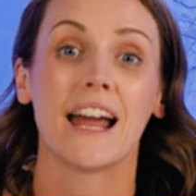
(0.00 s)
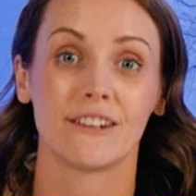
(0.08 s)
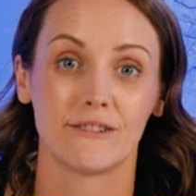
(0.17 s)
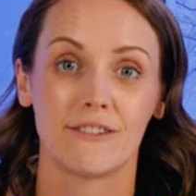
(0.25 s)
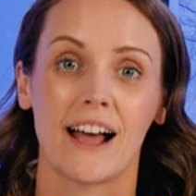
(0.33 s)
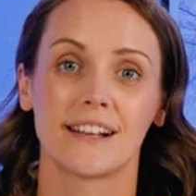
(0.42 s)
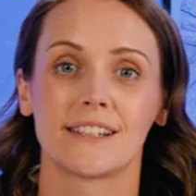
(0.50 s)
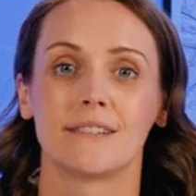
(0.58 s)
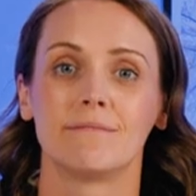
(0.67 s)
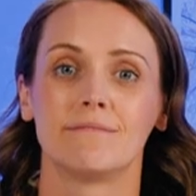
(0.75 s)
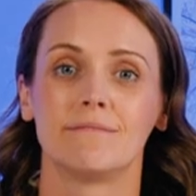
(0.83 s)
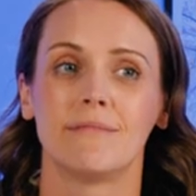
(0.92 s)
and fax.
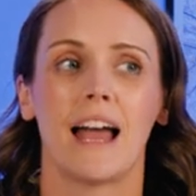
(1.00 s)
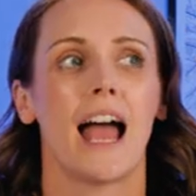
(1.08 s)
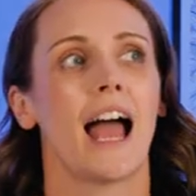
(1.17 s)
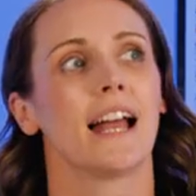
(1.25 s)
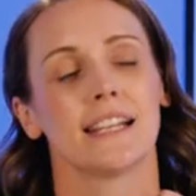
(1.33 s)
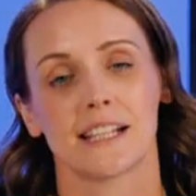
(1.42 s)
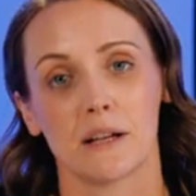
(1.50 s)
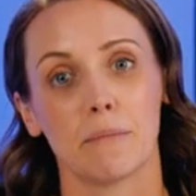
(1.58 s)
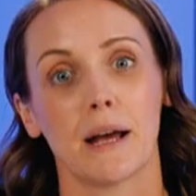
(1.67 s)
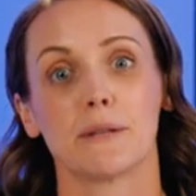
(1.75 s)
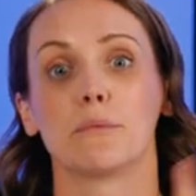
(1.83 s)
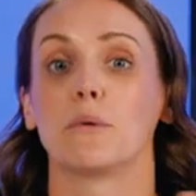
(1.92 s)
And it's
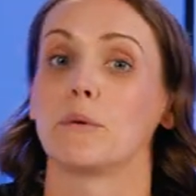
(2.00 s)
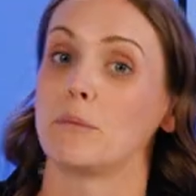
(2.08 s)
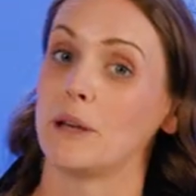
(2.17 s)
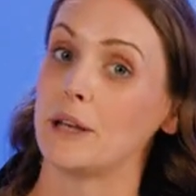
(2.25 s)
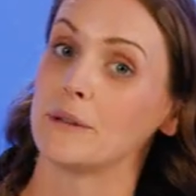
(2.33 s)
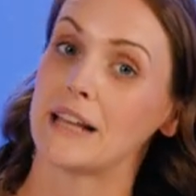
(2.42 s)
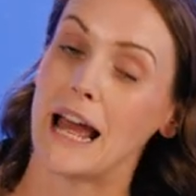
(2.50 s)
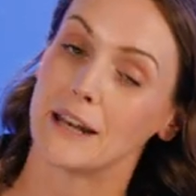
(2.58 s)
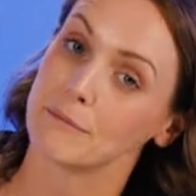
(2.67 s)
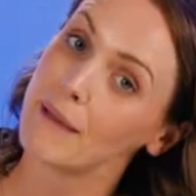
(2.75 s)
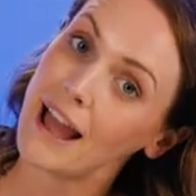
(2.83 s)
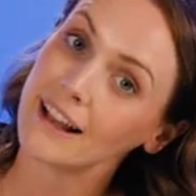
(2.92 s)
compatible with Windows
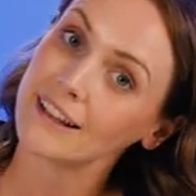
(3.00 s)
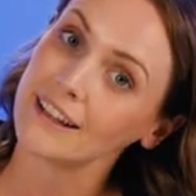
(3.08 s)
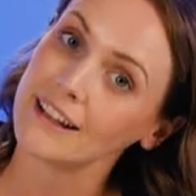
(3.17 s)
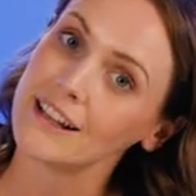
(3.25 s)
and Mac,